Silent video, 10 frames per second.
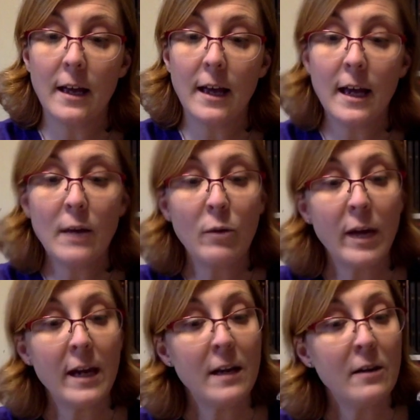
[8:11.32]

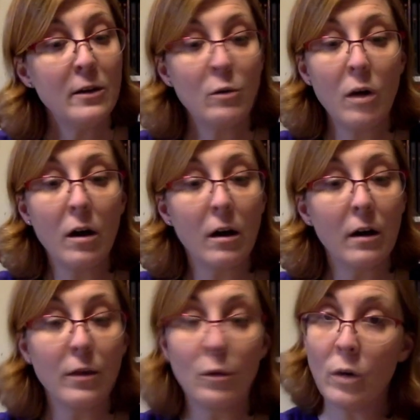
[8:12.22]
Anyway, here you
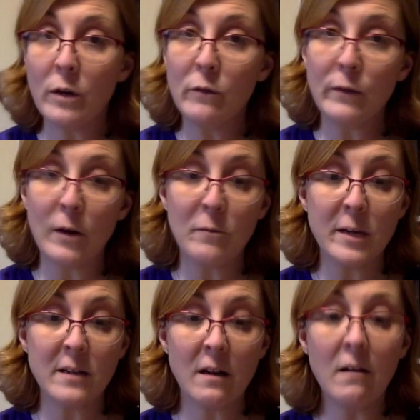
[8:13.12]
are, the one who found
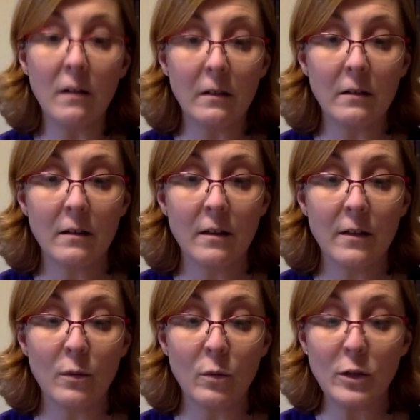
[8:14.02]
my doll.
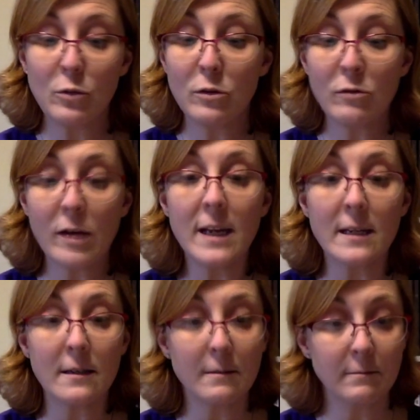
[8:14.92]
The witch was
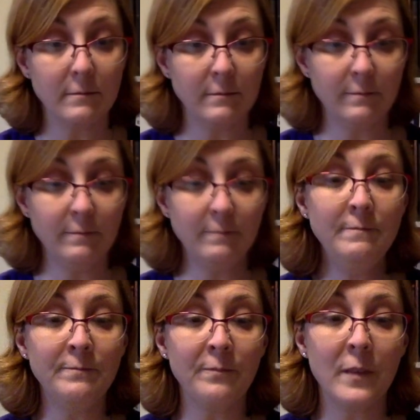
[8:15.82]
right.
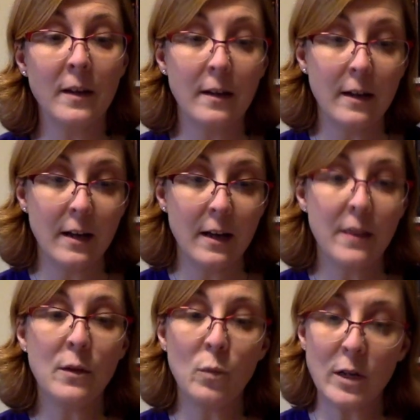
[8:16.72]

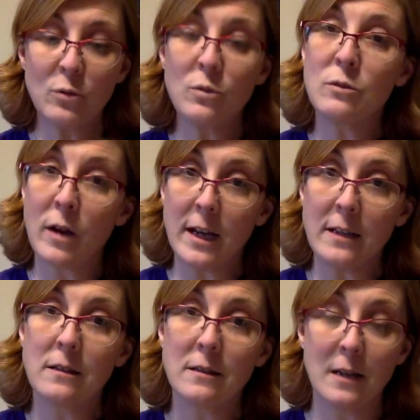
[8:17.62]
"The witch was
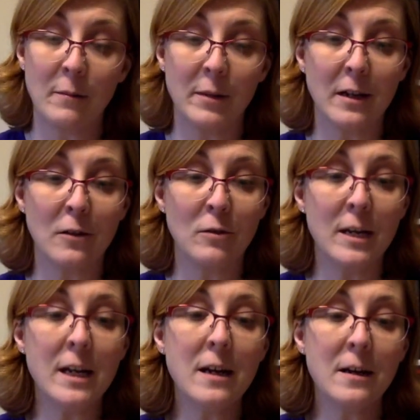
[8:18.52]
right," Dominic
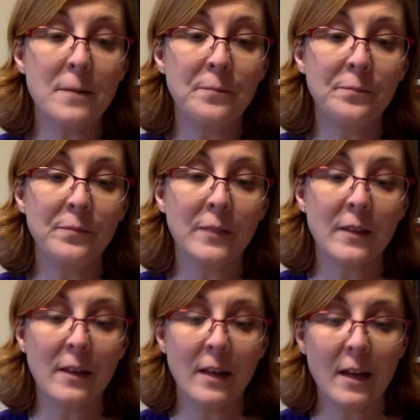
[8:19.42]
agreed.
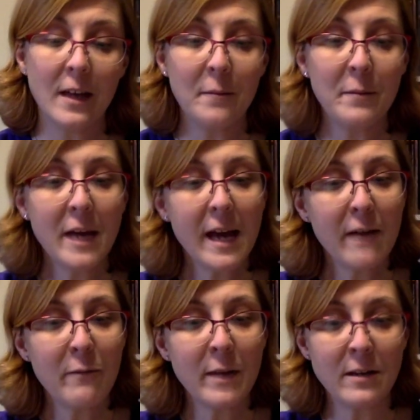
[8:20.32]
"May I
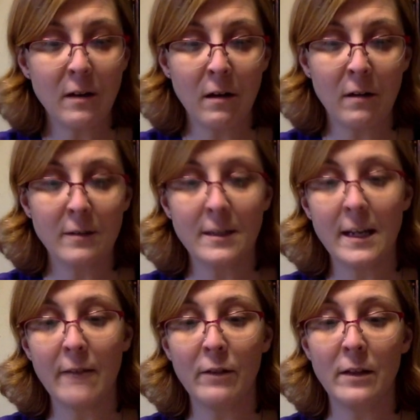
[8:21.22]
have my doll?" said
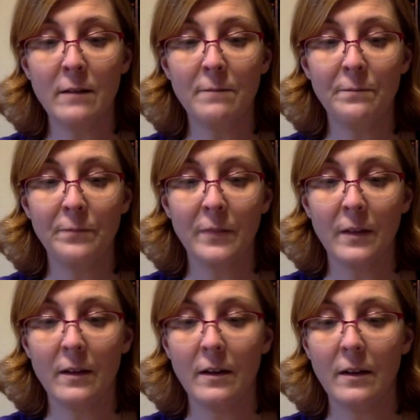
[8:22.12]
Evelyn.
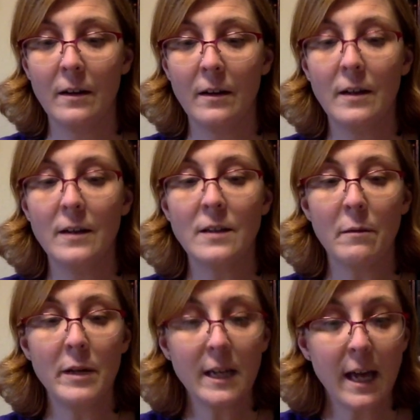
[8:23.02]

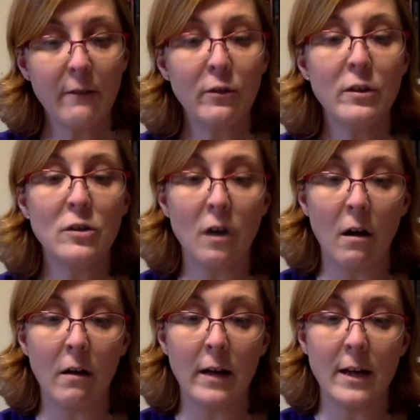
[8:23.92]
Dominic gave her the
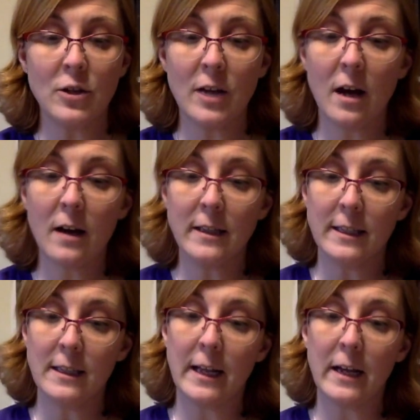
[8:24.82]
doll, and she hugged
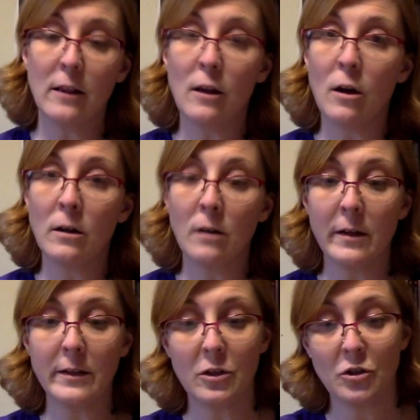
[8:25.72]
it like a
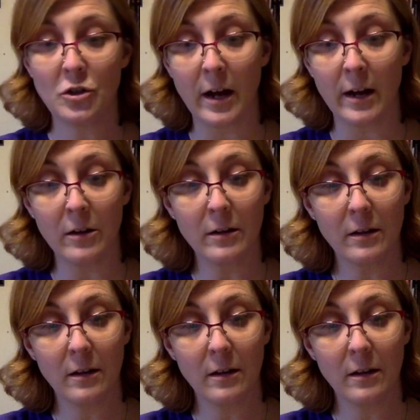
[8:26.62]
long-lost child.